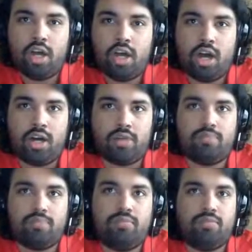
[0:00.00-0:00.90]

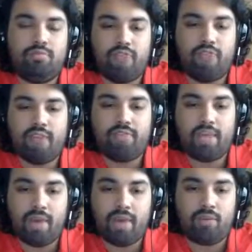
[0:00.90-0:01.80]
Rev
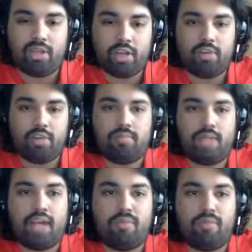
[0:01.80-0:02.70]
came out with their
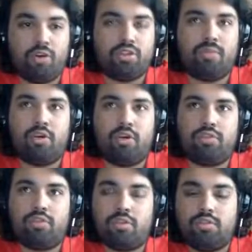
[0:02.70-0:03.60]
line of motors and motor
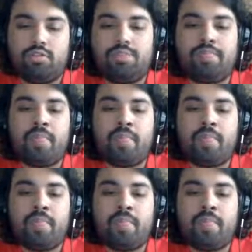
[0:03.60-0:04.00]
controllers.